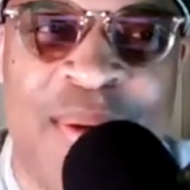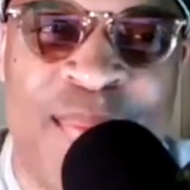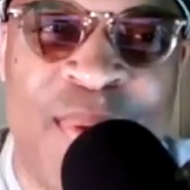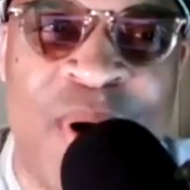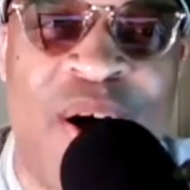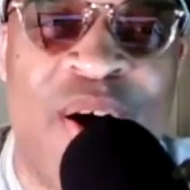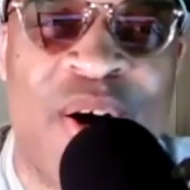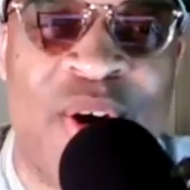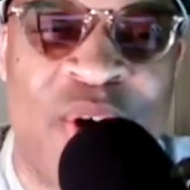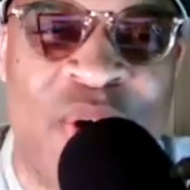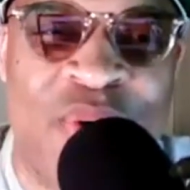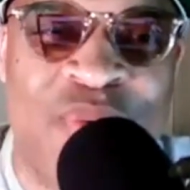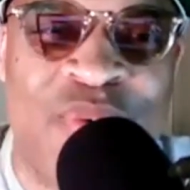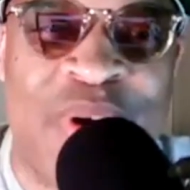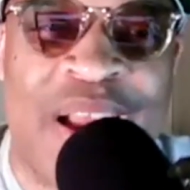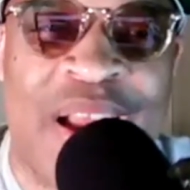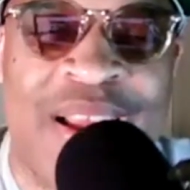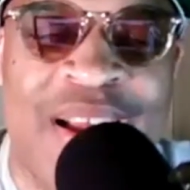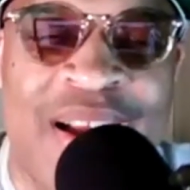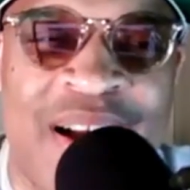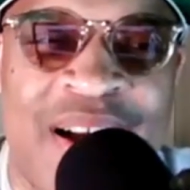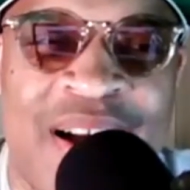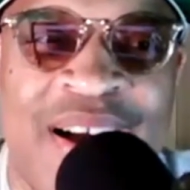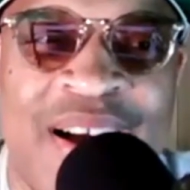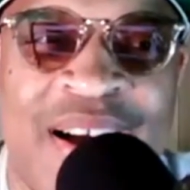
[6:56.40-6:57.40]
Mario,
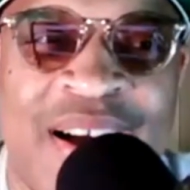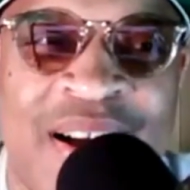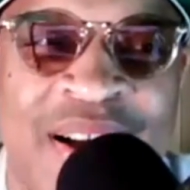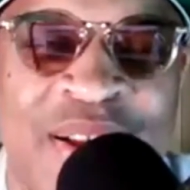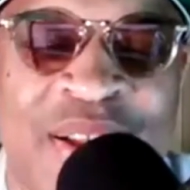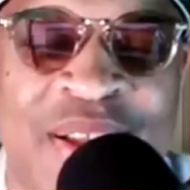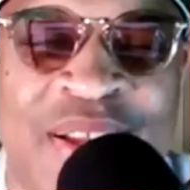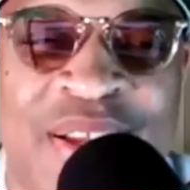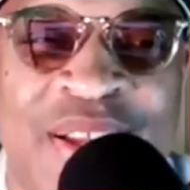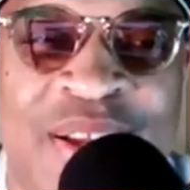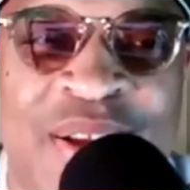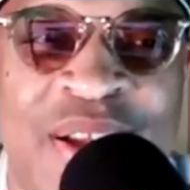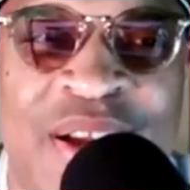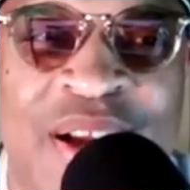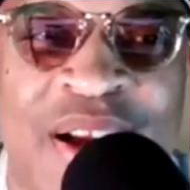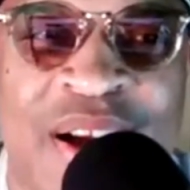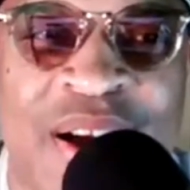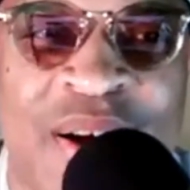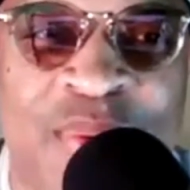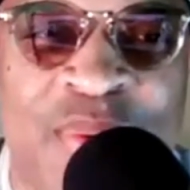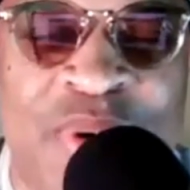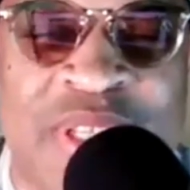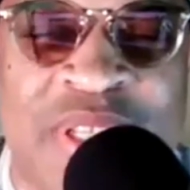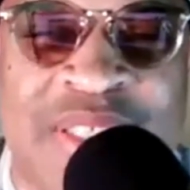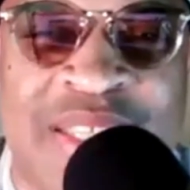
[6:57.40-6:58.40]
right.
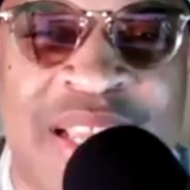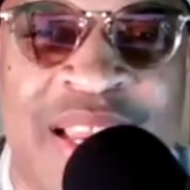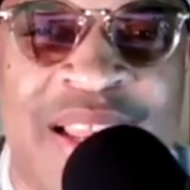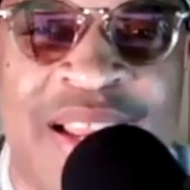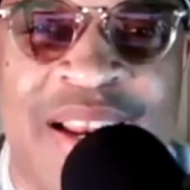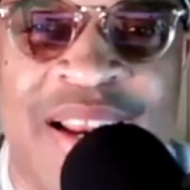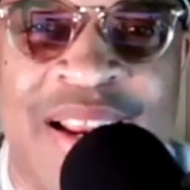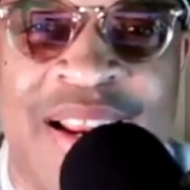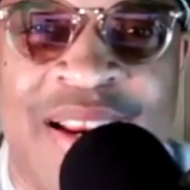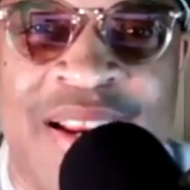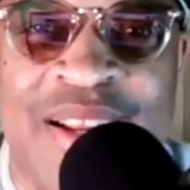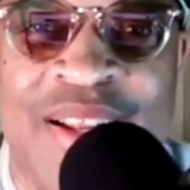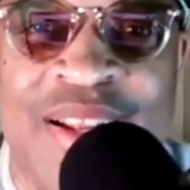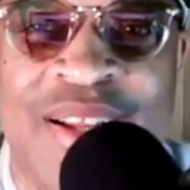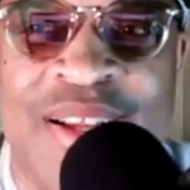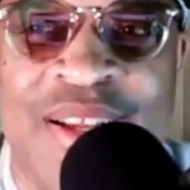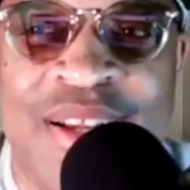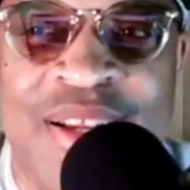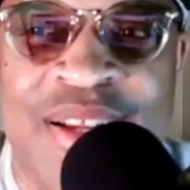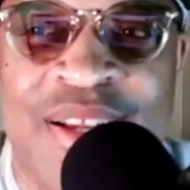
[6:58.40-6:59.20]
What is that?